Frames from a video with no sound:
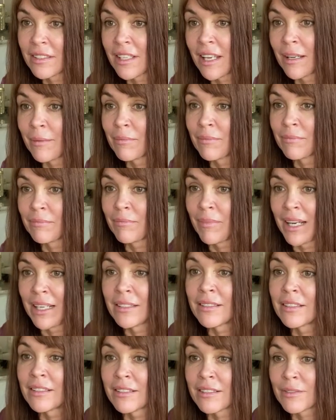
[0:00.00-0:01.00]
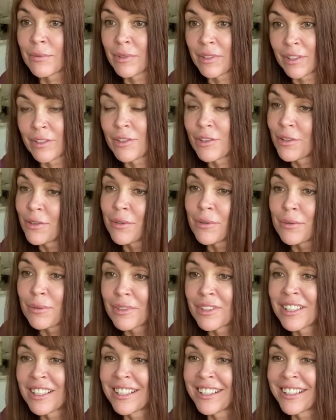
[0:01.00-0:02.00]
the same patterns within
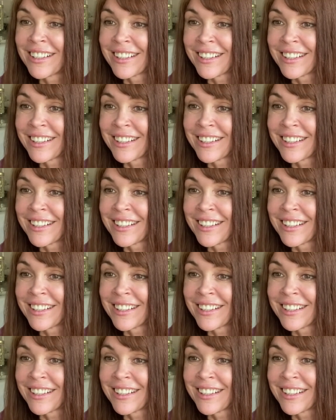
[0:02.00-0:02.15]
you.